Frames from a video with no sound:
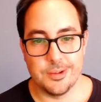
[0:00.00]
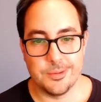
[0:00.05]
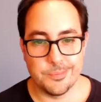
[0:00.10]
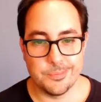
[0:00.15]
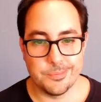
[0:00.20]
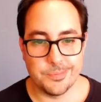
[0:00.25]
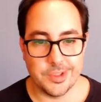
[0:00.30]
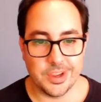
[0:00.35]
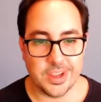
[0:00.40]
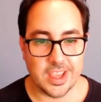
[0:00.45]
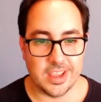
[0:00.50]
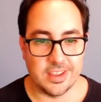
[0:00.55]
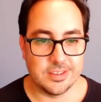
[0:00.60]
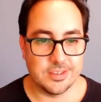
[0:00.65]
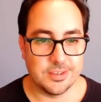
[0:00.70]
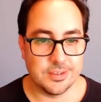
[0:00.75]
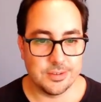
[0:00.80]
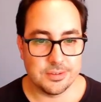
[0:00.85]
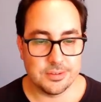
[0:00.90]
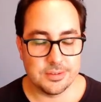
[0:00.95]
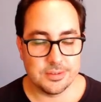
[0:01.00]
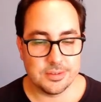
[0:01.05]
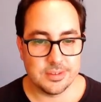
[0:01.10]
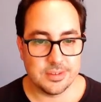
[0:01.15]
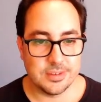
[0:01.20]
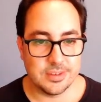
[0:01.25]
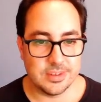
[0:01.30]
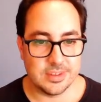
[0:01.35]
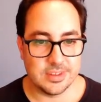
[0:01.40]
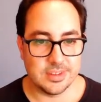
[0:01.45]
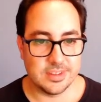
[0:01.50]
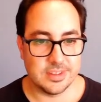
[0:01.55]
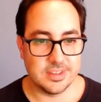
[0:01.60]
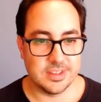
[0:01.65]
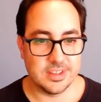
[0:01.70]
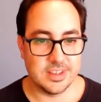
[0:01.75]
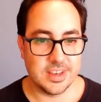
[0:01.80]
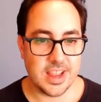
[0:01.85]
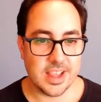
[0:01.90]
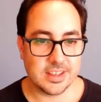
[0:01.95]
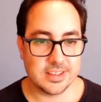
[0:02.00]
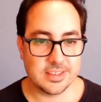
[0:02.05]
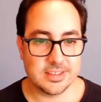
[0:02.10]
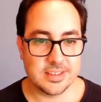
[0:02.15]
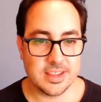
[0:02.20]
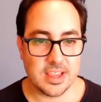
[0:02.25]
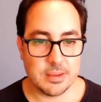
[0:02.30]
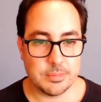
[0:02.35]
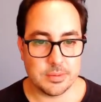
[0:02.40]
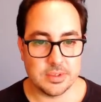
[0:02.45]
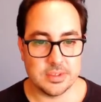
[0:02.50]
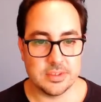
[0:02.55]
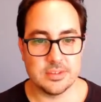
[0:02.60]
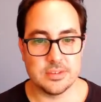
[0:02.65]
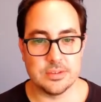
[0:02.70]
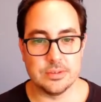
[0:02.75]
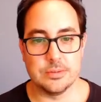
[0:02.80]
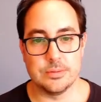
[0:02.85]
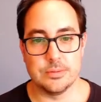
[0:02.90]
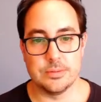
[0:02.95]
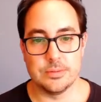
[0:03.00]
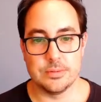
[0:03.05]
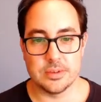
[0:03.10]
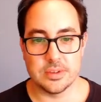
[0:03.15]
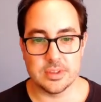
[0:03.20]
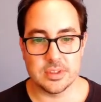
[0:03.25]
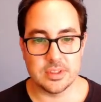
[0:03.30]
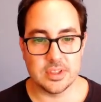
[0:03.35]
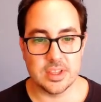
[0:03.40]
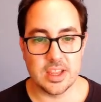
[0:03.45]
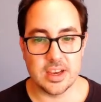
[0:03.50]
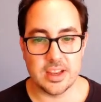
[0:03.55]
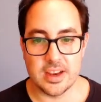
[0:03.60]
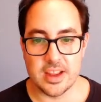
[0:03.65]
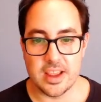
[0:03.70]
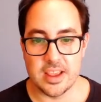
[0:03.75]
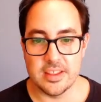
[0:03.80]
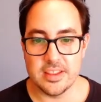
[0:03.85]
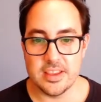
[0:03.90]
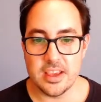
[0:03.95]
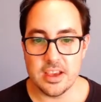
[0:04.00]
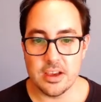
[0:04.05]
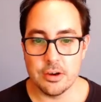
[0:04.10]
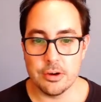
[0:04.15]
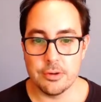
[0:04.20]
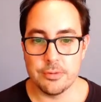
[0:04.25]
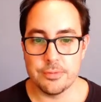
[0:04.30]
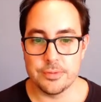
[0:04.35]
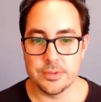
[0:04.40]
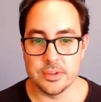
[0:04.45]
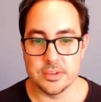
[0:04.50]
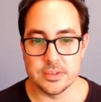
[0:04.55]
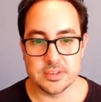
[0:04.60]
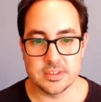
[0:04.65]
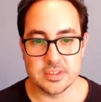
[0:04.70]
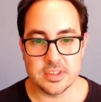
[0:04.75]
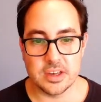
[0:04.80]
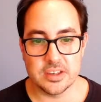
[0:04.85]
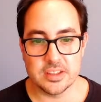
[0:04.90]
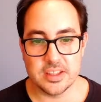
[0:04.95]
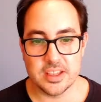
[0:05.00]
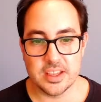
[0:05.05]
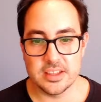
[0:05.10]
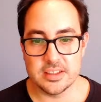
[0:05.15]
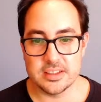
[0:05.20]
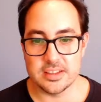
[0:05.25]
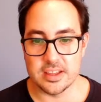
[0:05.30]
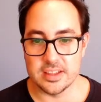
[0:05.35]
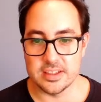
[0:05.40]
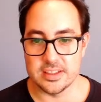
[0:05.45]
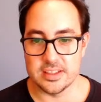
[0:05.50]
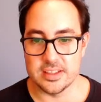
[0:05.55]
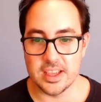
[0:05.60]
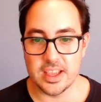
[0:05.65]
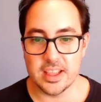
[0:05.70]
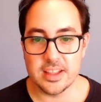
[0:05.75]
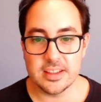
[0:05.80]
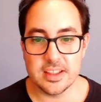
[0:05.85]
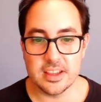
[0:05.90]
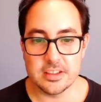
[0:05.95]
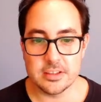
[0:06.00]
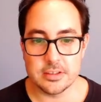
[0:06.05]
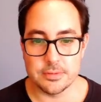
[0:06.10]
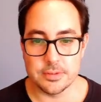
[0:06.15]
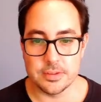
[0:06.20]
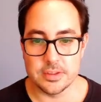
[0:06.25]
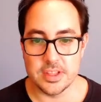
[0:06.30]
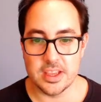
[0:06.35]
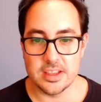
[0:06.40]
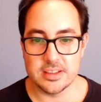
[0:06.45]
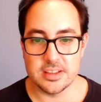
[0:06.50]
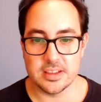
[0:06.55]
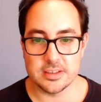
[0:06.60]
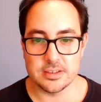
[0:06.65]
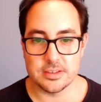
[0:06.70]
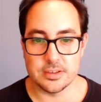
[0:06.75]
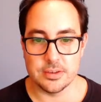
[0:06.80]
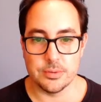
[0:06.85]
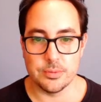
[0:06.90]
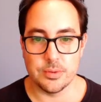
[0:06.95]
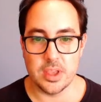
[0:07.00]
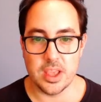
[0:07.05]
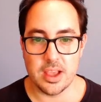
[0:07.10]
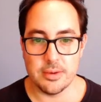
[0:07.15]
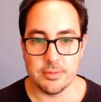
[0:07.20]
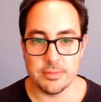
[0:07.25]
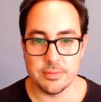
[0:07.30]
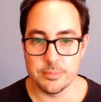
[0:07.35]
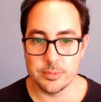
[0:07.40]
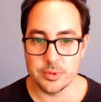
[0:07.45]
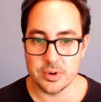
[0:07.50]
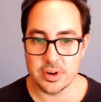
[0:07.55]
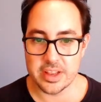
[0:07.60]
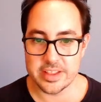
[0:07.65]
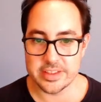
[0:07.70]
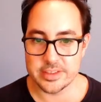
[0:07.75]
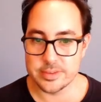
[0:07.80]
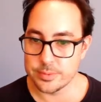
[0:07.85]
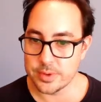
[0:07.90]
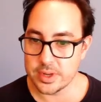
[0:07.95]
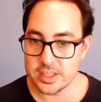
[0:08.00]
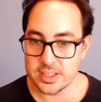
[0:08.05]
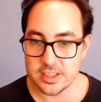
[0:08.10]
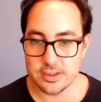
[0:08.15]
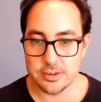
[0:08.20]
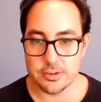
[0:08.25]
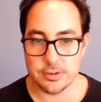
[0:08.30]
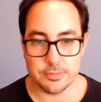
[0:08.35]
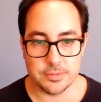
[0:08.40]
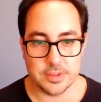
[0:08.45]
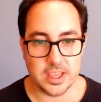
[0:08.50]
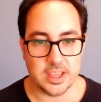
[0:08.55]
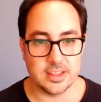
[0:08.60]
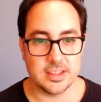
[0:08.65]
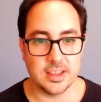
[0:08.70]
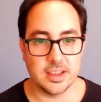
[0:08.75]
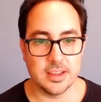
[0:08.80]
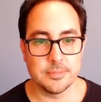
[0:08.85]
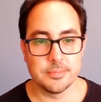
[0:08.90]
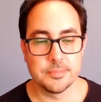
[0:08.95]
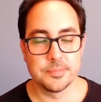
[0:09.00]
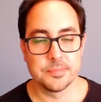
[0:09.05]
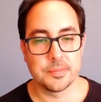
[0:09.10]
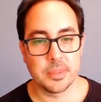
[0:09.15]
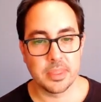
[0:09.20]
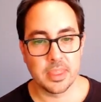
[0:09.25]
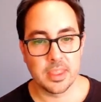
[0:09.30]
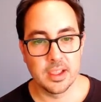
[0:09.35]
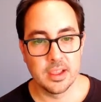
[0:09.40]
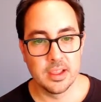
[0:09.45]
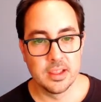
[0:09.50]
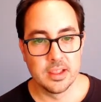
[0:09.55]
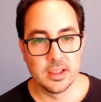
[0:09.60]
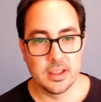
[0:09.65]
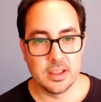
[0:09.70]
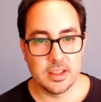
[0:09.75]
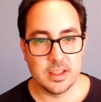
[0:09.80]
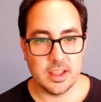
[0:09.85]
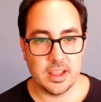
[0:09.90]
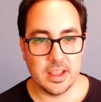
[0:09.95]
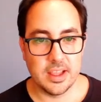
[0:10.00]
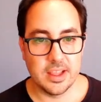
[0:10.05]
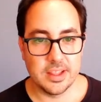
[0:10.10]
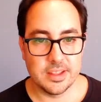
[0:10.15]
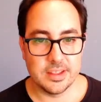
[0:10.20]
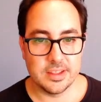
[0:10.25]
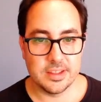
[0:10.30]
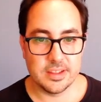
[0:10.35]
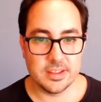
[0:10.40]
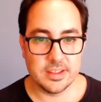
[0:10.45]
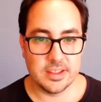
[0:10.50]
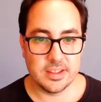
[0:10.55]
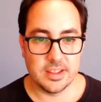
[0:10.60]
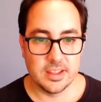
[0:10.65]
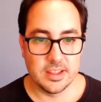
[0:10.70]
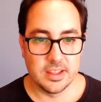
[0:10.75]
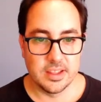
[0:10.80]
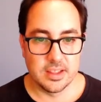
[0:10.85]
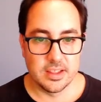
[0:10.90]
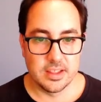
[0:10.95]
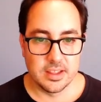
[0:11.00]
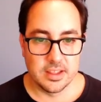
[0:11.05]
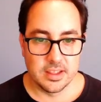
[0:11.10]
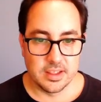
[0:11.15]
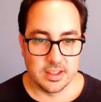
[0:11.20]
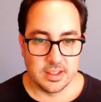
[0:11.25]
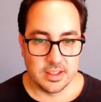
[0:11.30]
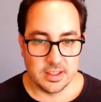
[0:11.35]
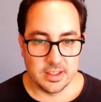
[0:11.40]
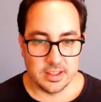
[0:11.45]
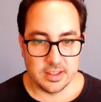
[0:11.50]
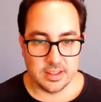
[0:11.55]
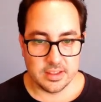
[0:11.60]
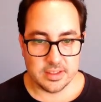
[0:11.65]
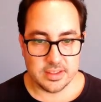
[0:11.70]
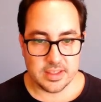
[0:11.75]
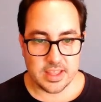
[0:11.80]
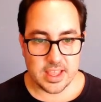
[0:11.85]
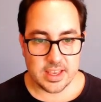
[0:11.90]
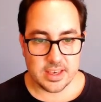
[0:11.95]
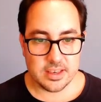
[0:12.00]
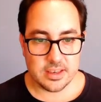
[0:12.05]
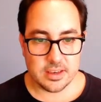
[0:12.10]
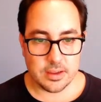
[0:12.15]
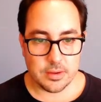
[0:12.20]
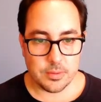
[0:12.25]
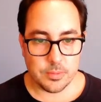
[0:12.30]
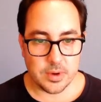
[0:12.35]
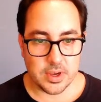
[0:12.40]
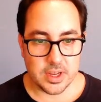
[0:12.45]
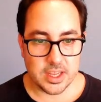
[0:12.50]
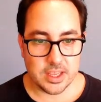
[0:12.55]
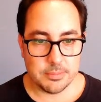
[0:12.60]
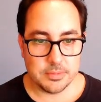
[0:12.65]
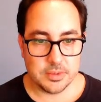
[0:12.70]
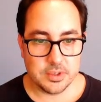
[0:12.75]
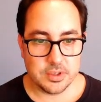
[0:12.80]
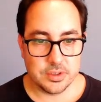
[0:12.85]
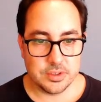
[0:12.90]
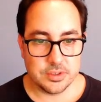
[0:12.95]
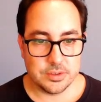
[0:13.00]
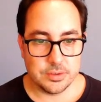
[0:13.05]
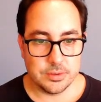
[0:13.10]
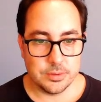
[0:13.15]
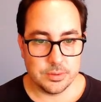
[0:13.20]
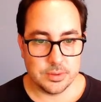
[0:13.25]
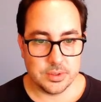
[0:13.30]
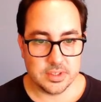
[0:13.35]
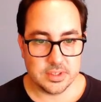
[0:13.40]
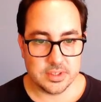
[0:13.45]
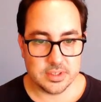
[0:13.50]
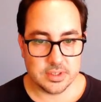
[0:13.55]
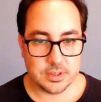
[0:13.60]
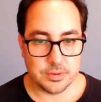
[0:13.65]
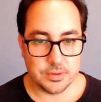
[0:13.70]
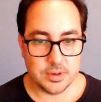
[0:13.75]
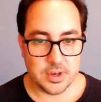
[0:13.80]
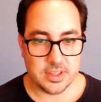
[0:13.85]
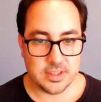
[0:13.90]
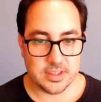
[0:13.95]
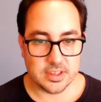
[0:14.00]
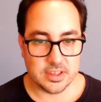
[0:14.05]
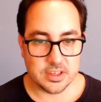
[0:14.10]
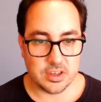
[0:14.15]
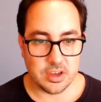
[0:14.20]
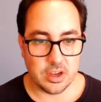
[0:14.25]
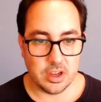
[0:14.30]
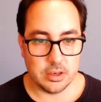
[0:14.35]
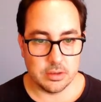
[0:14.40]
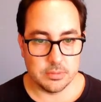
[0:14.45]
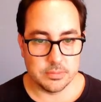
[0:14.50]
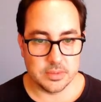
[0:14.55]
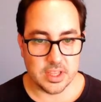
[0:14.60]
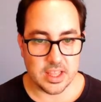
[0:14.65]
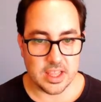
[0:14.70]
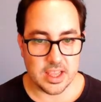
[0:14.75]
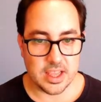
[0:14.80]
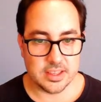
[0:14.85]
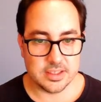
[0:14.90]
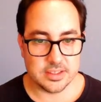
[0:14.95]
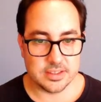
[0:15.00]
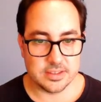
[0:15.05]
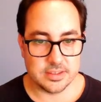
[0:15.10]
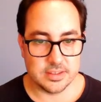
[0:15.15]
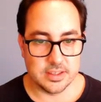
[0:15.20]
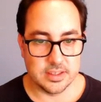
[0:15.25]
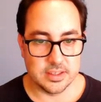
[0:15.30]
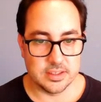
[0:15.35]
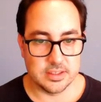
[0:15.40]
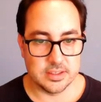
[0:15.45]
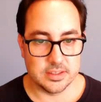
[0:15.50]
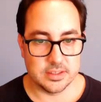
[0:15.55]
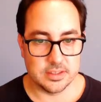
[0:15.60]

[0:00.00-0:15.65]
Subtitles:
Okay, so the next step is to get an idea of the start date and the end date of the data. So we have more or less 1 year of data. And then what I'm going to do is create a column that has the